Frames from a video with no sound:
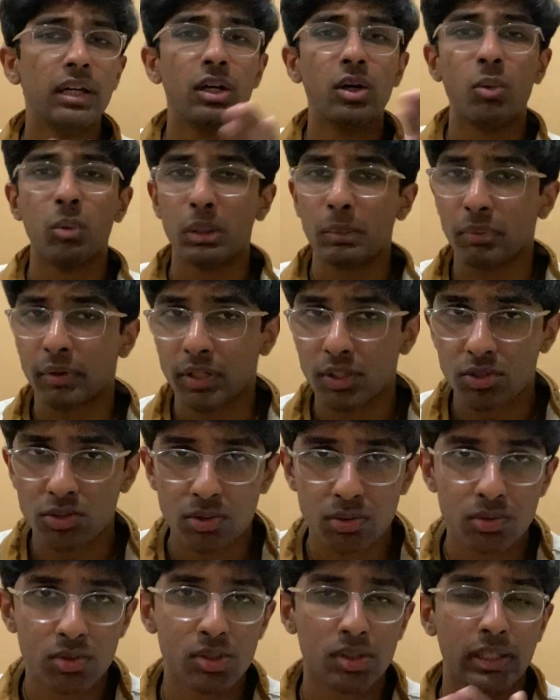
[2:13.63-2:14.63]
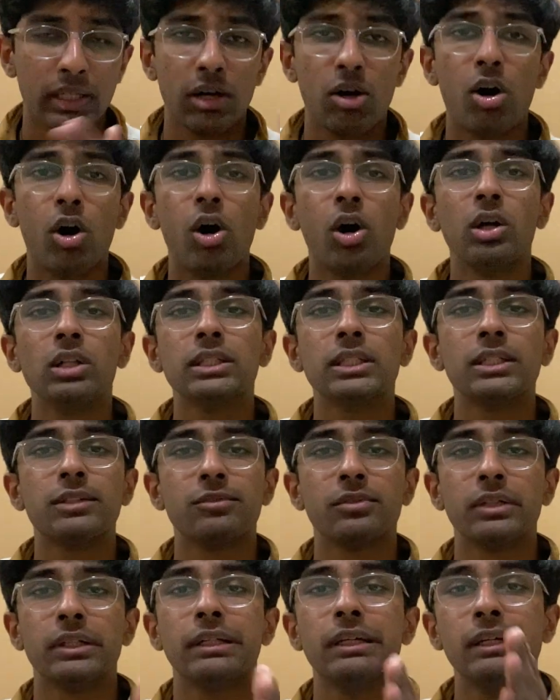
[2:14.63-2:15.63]
1.2, so like all the
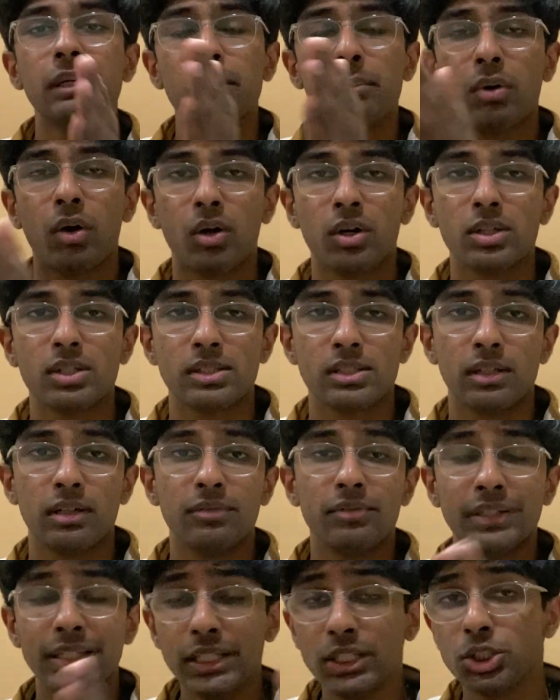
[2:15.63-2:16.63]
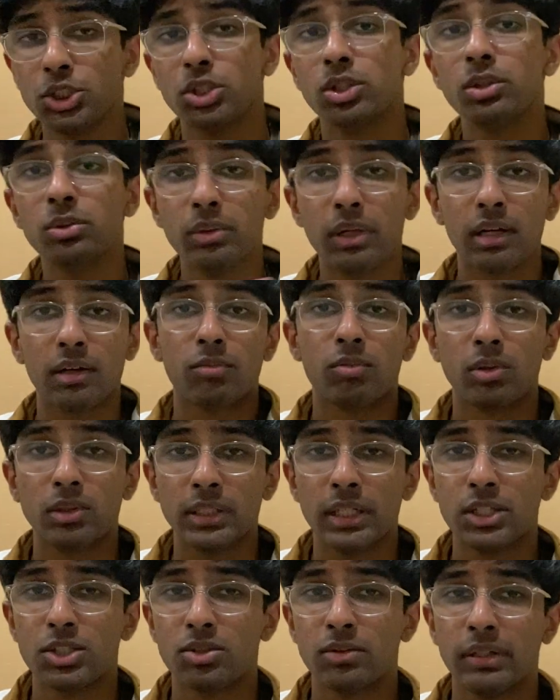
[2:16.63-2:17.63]
different parts of each unit of world
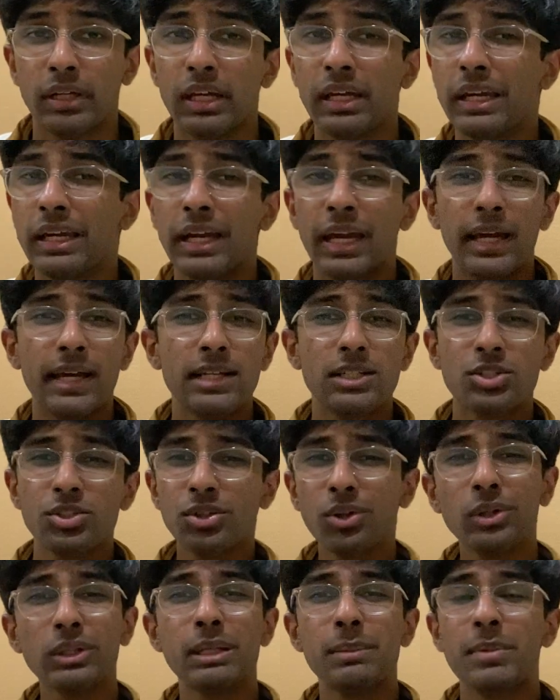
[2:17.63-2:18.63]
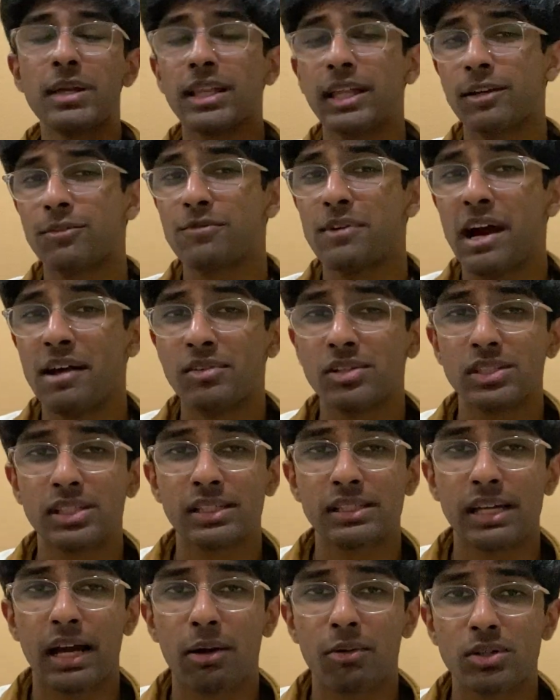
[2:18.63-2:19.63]
history. It should only be like 5 or
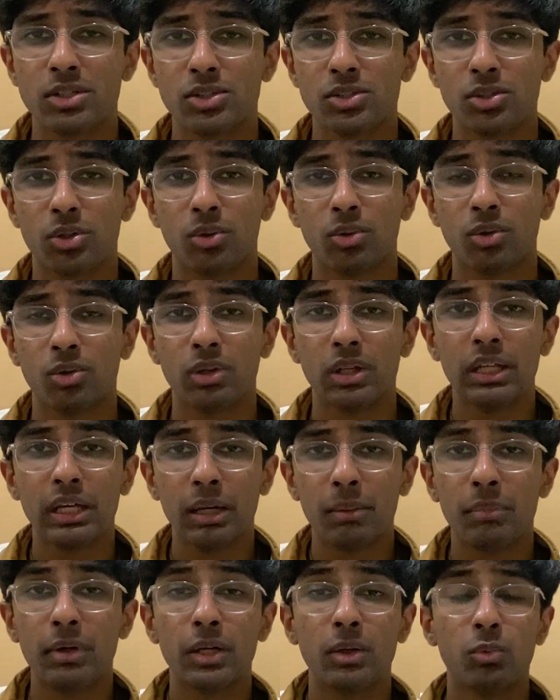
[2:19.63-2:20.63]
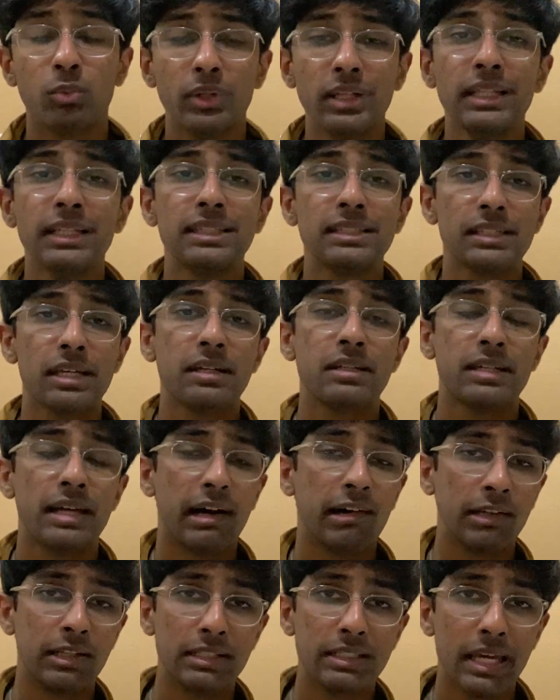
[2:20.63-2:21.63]
6 hours in total, but really sit
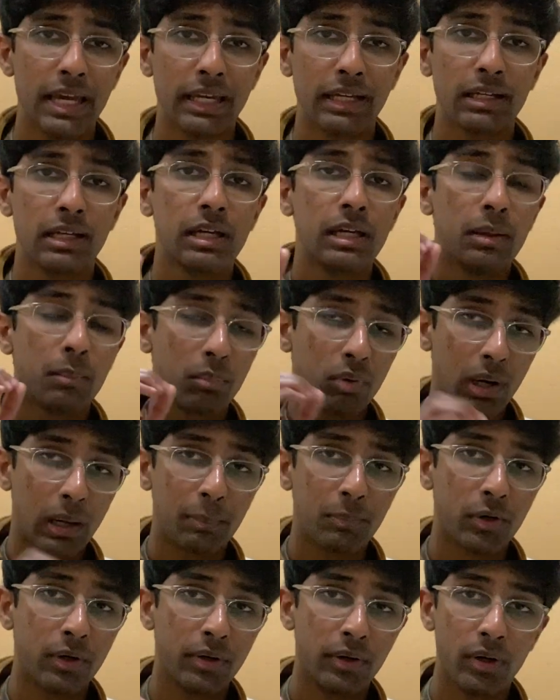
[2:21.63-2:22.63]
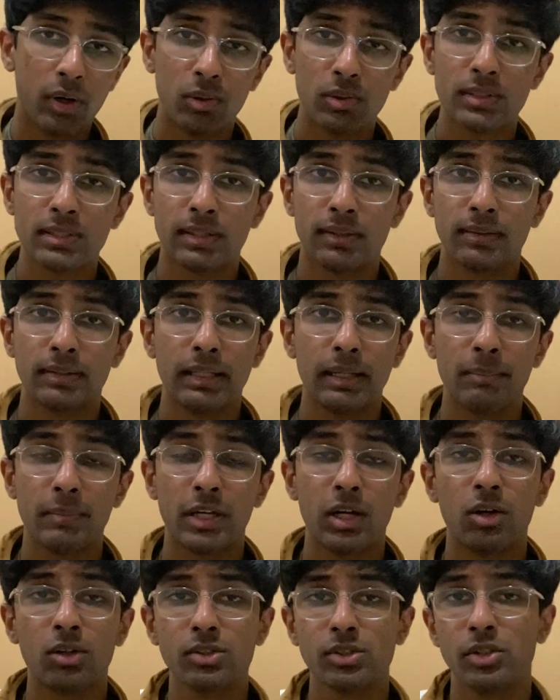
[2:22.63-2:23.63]
down and take proper notes on them and
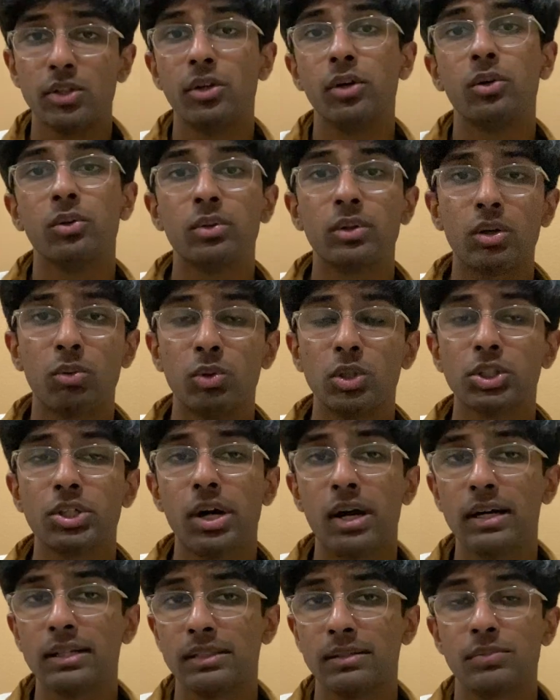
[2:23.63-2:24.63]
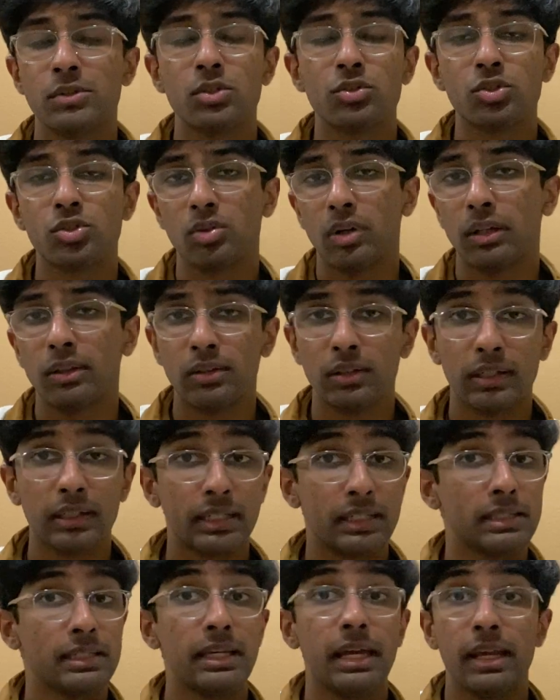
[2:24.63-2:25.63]
also note which concepts you struggle on,
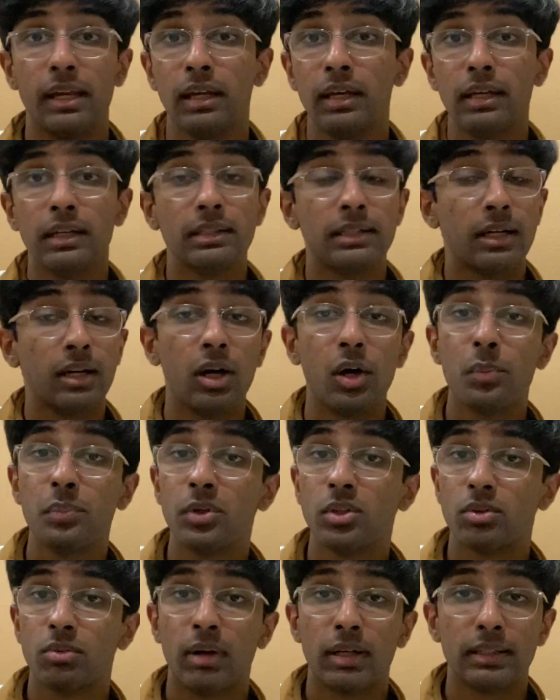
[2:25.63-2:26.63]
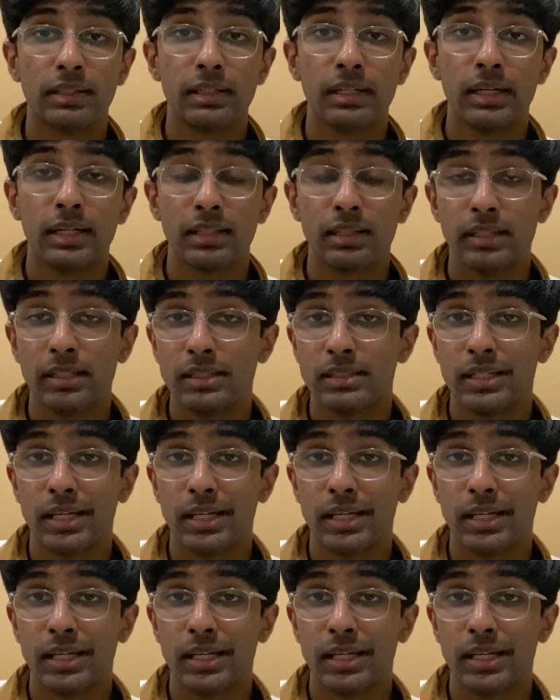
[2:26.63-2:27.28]
because again, that'll help you throughout these